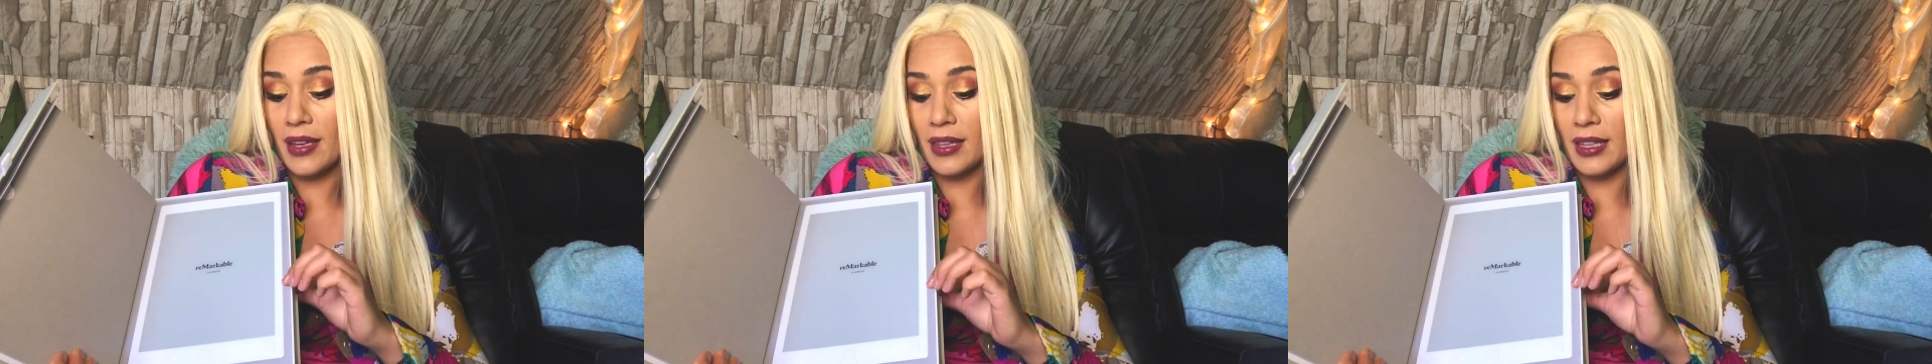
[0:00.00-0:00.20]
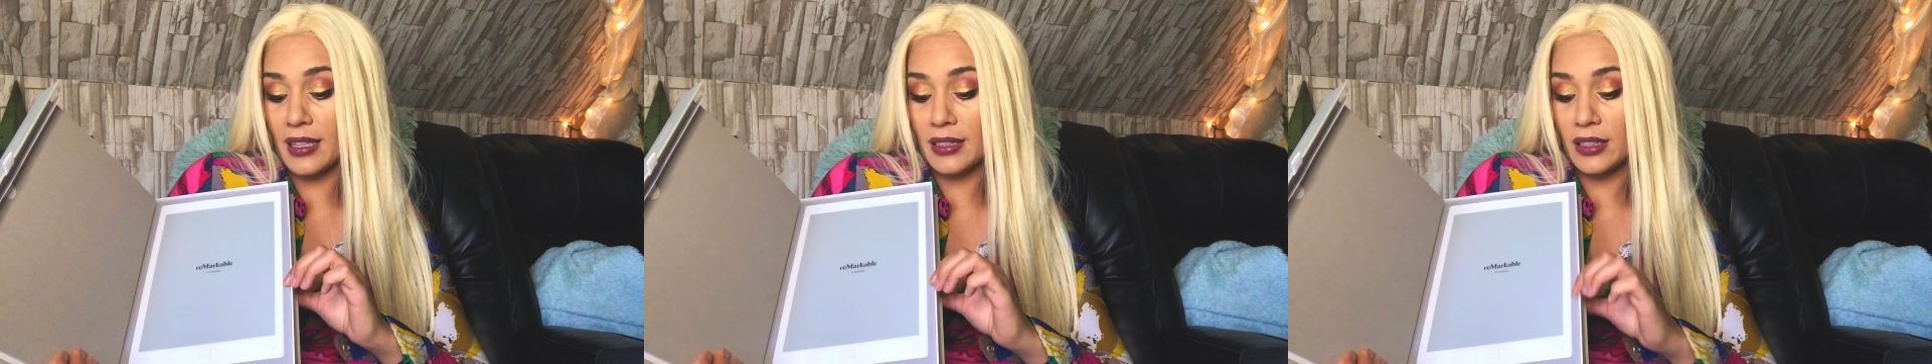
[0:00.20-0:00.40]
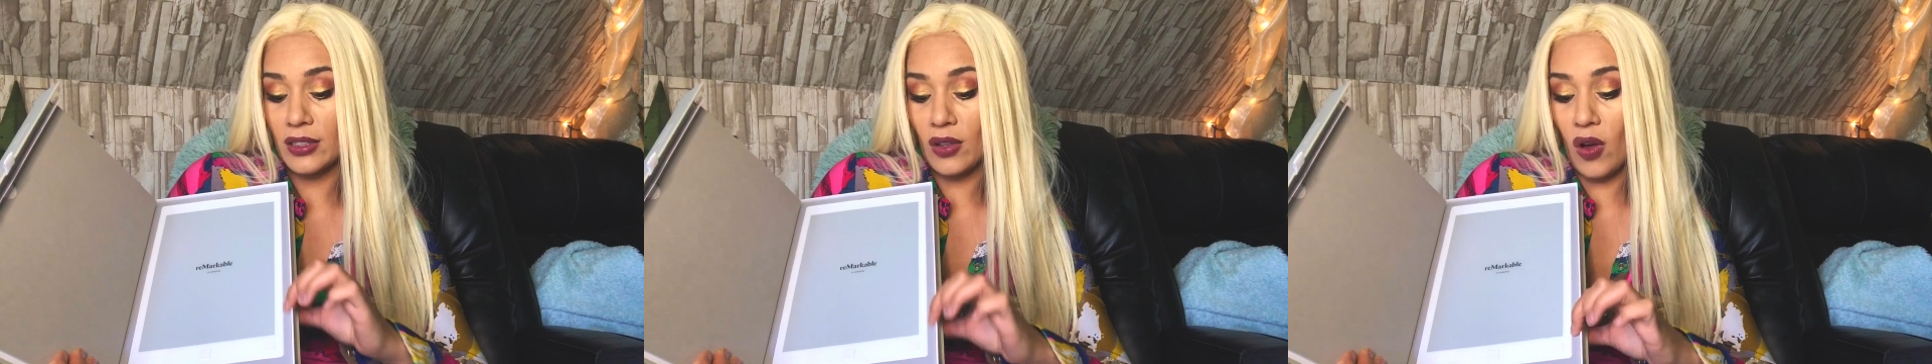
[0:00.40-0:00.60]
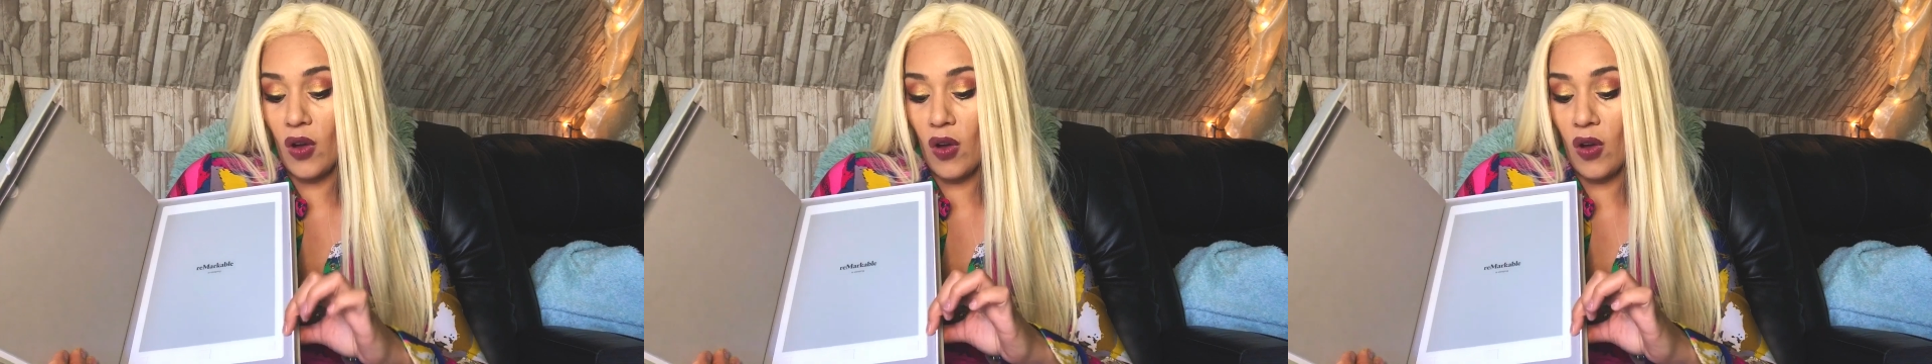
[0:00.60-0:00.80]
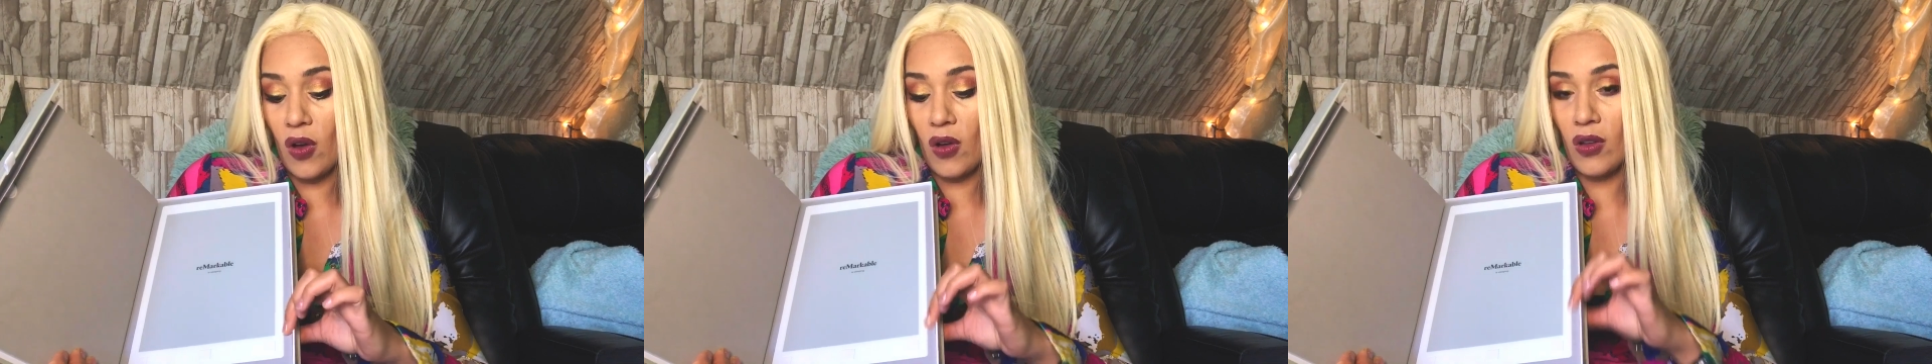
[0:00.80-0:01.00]
This is
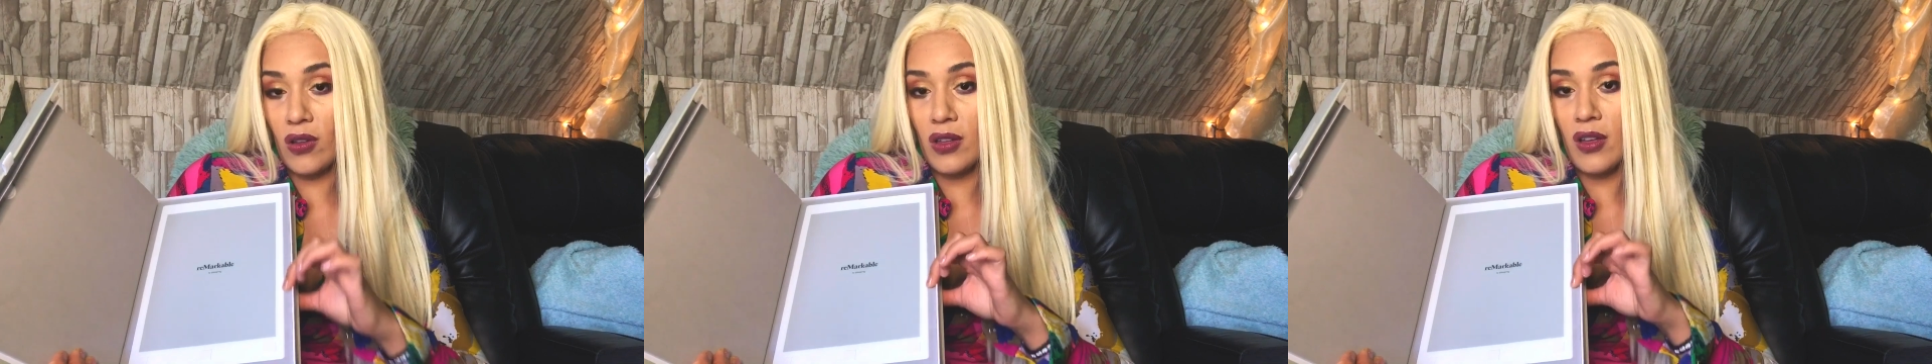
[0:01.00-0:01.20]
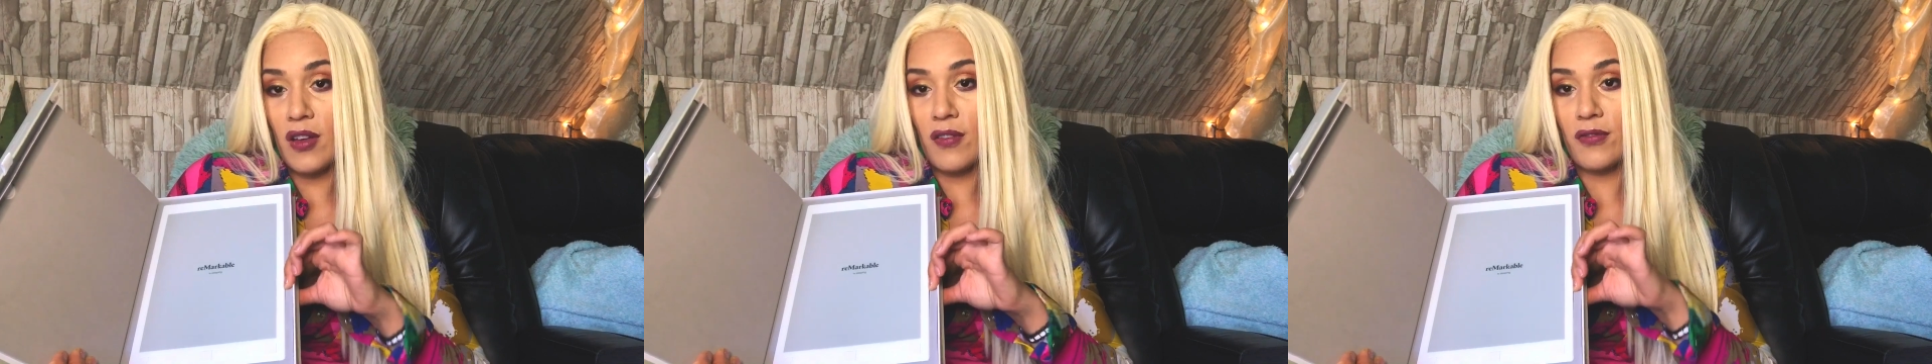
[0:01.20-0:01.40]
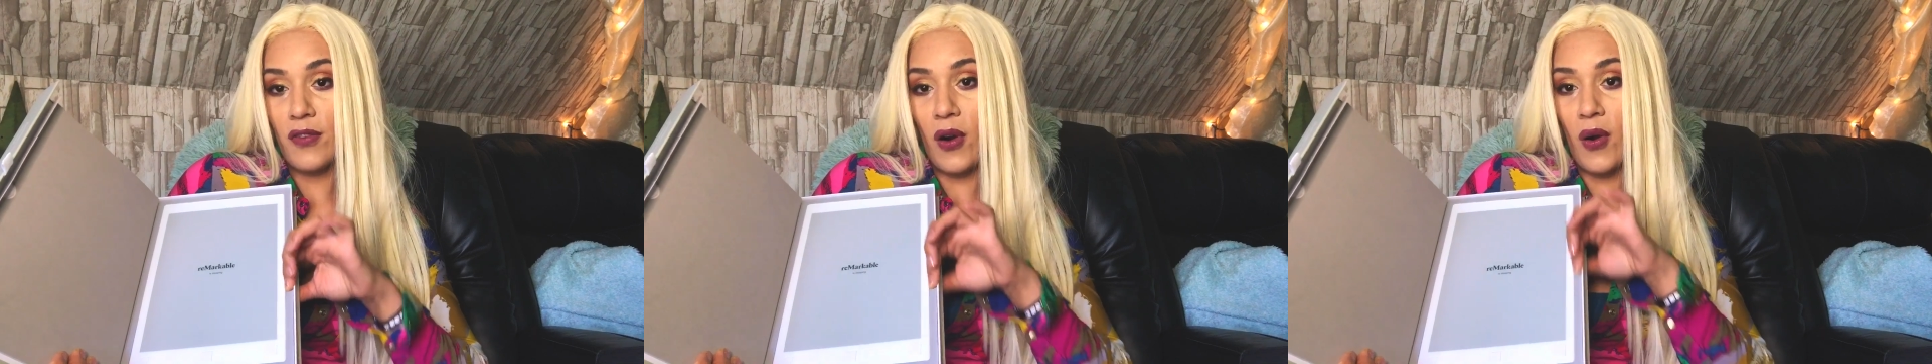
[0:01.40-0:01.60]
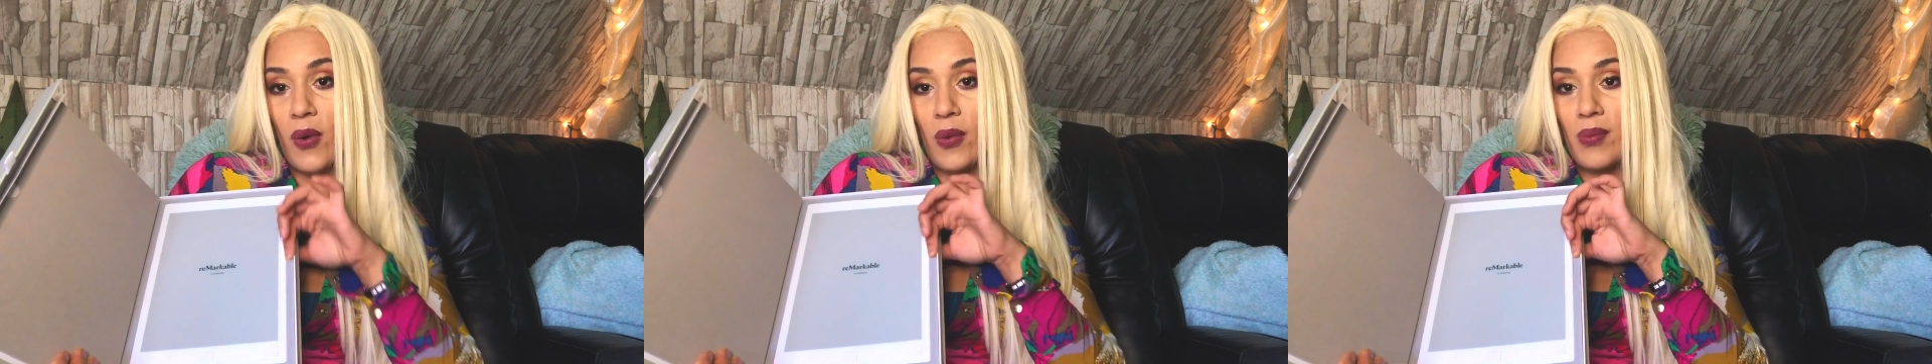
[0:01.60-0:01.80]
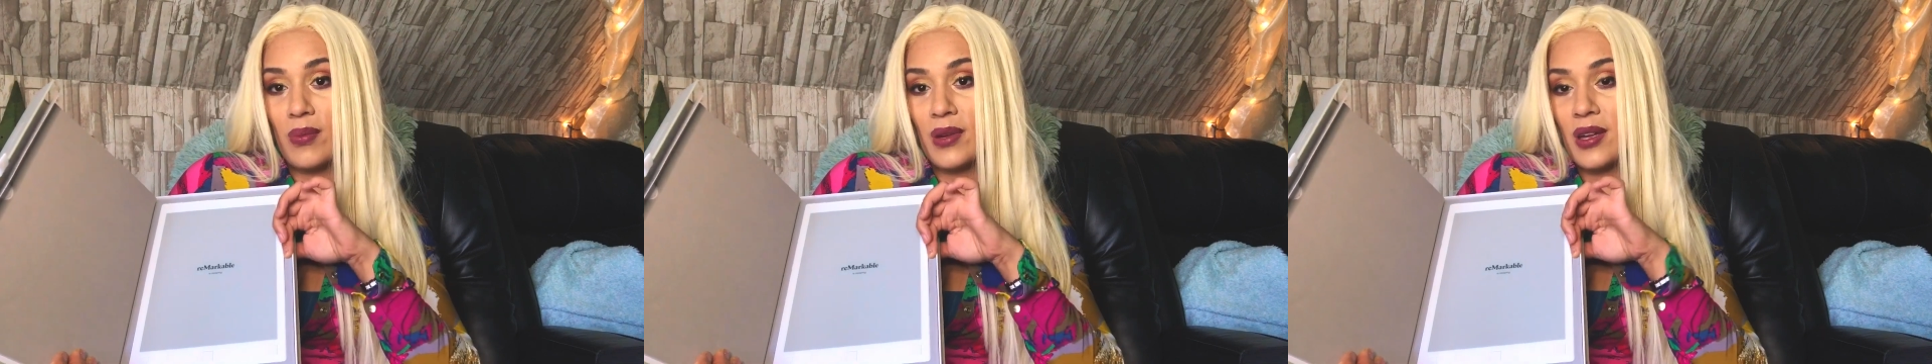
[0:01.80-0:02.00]
all
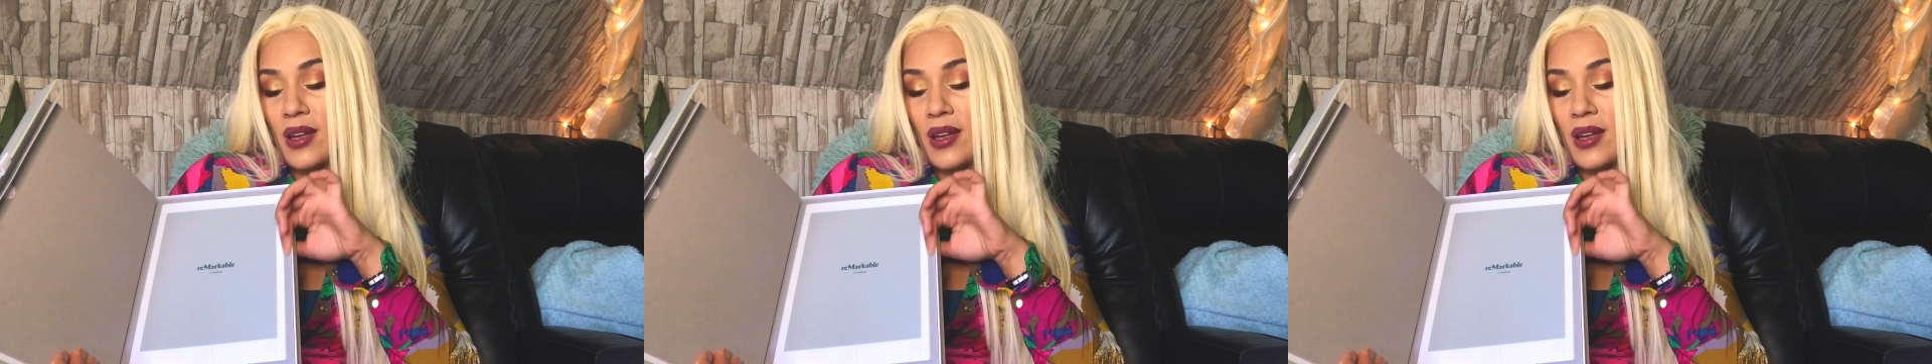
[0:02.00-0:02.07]
foam